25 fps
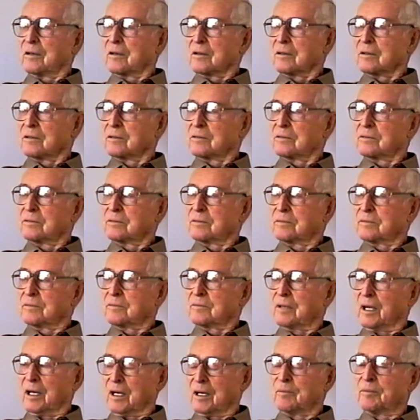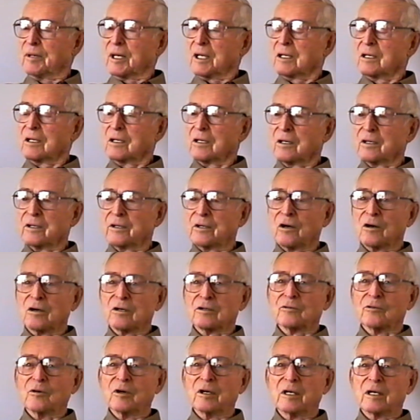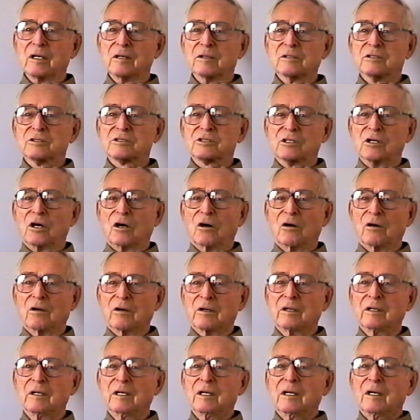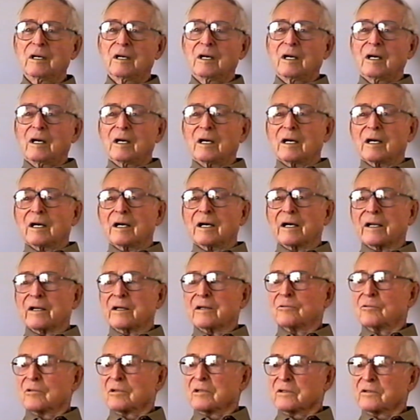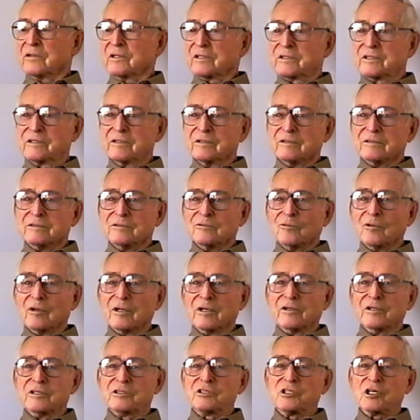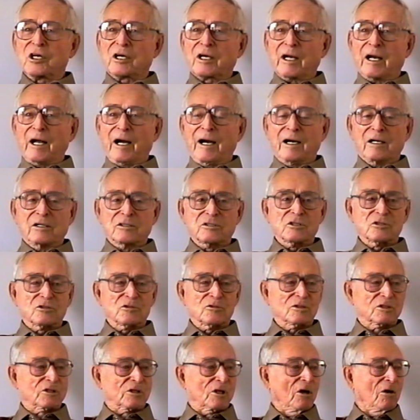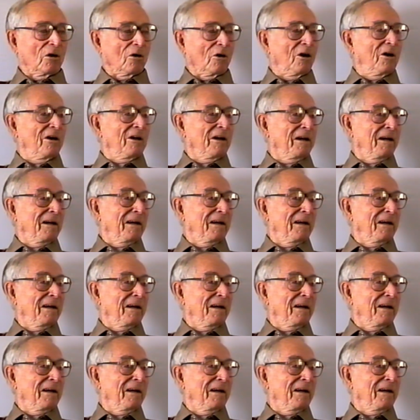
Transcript: or, yeah, about 100 yards away. It was gone. Wow. And one of the chicken houses was gone.